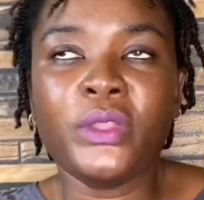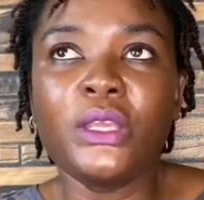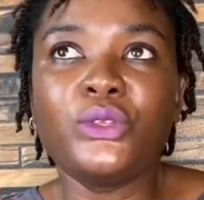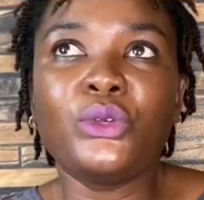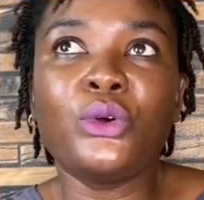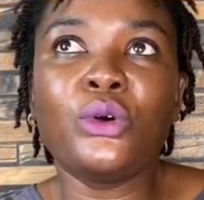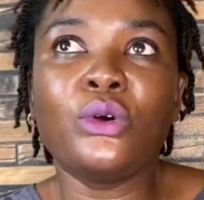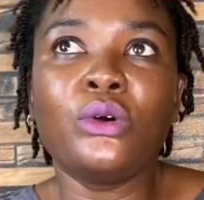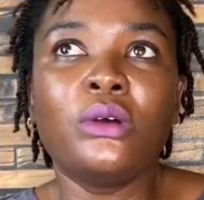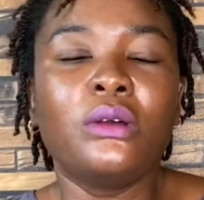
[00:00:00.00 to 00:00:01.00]

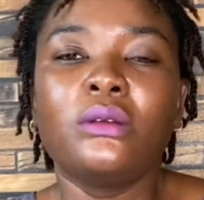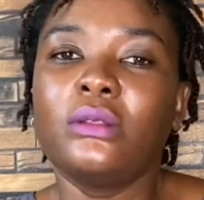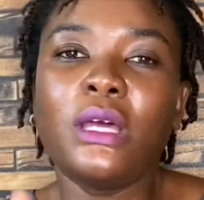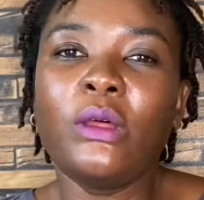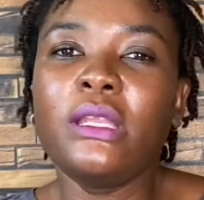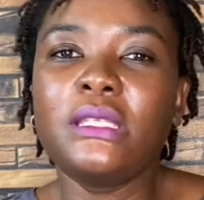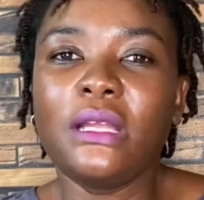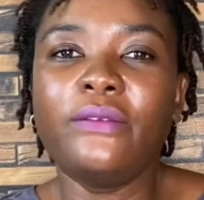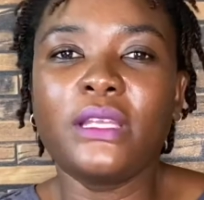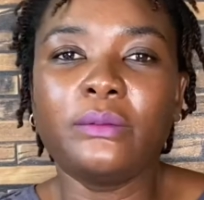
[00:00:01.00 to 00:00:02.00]
So that one is
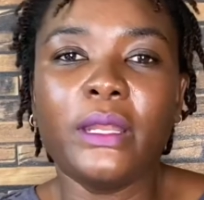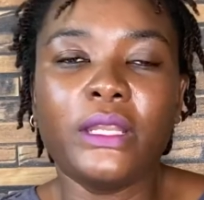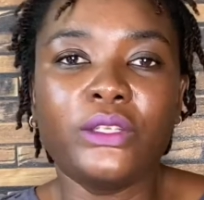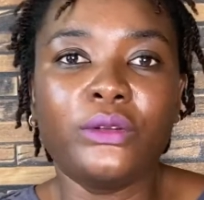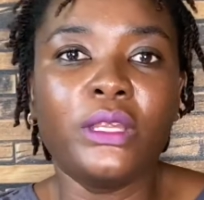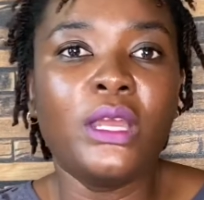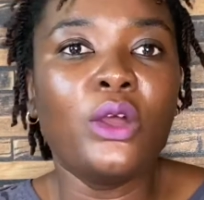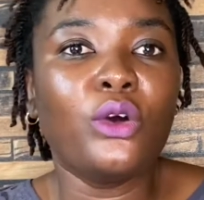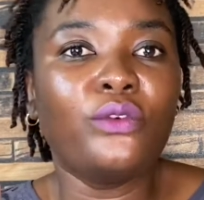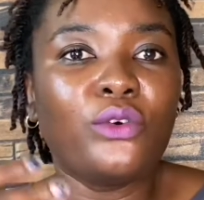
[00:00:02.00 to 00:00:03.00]
self-explanatory.
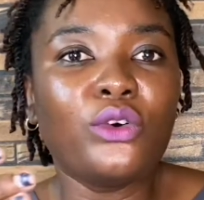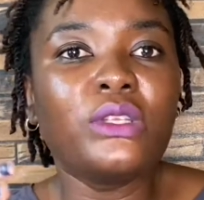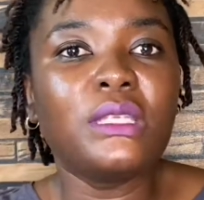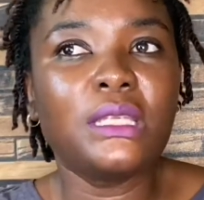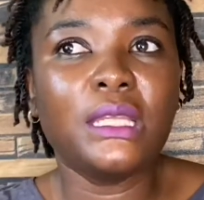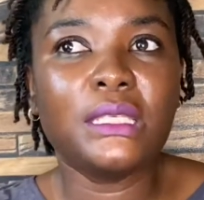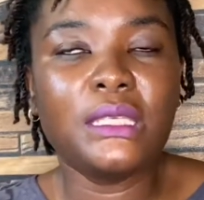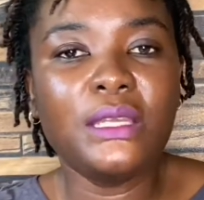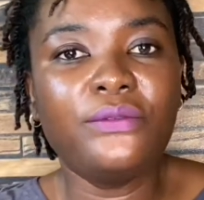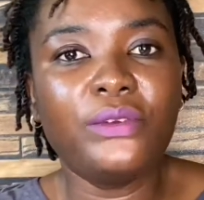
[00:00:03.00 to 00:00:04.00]
Of course, it's
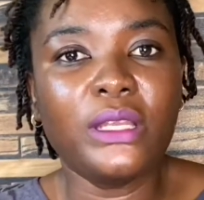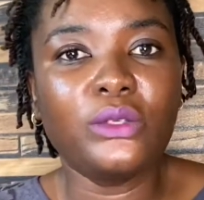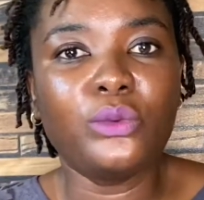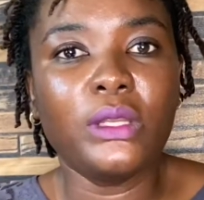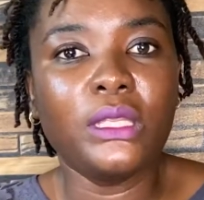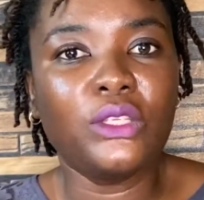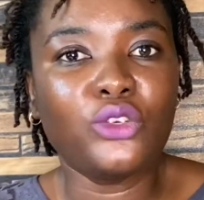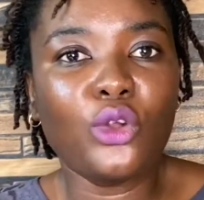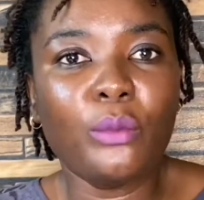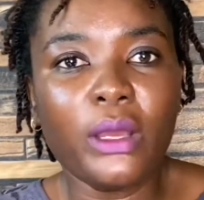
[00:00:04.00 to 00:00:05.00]
different when it's
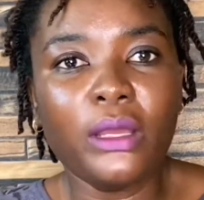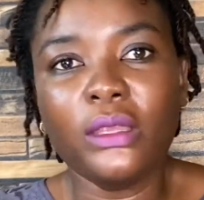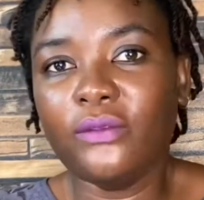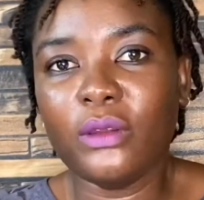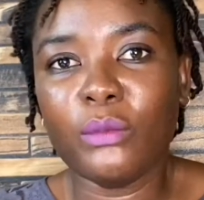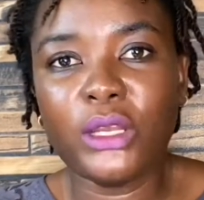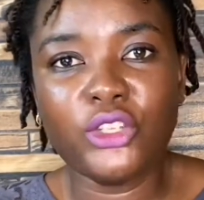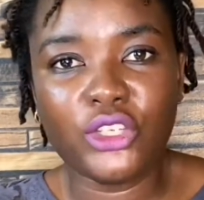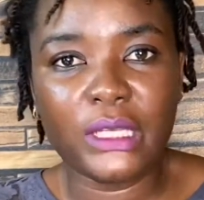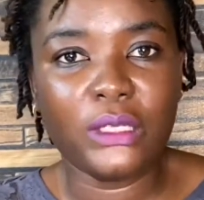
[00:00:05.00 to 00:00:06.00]
trauma. Even
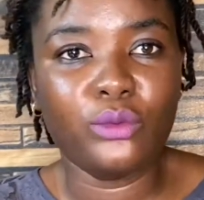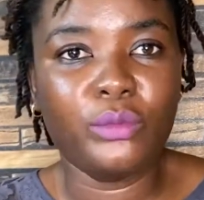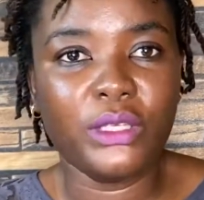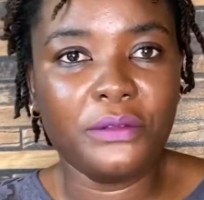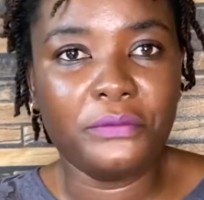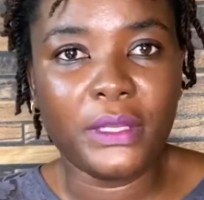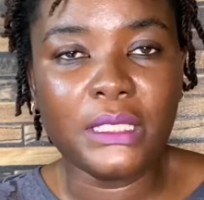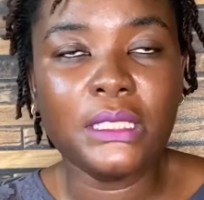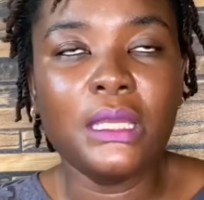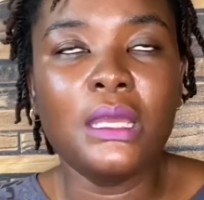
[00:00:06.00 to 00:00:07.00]
managing it will be different.